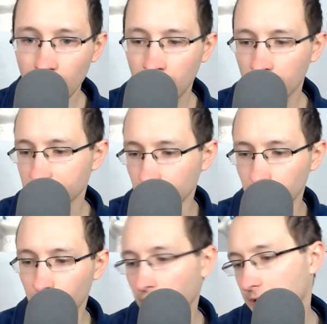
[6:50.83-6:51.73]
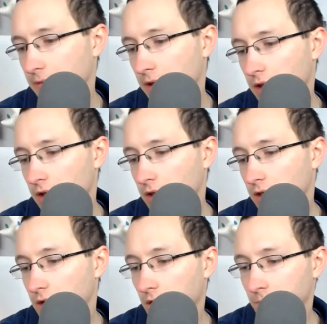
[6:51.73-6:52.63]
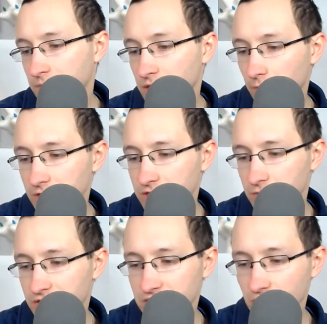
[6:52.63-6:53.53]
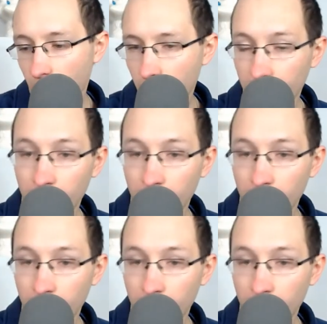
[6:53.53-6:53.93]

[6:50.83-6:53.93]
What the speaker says: It's really bright. So I'm going to switch this off.